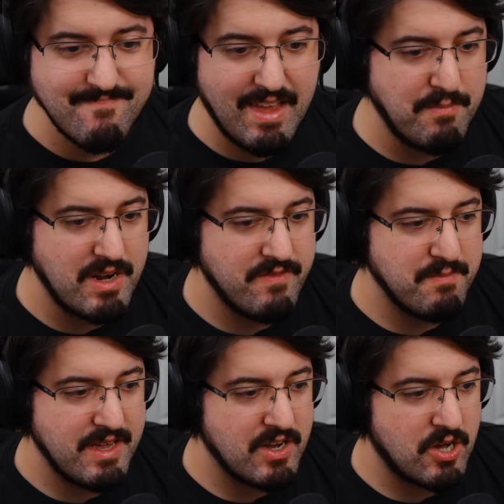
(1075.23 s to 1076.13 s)
not even
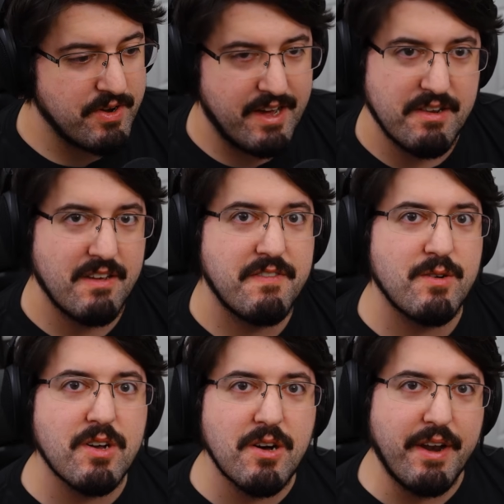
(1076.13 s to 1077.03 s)
being called out, and I
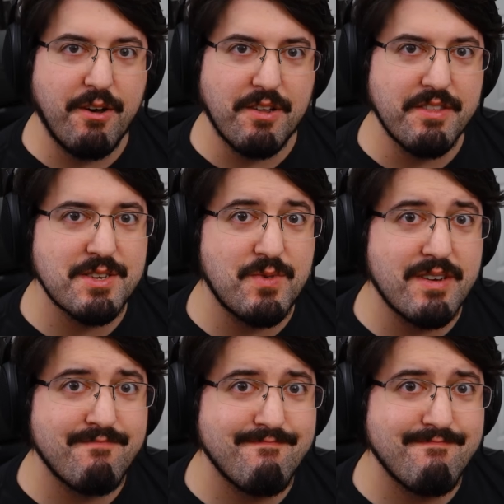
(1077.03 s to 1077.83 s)
feel called out on this one.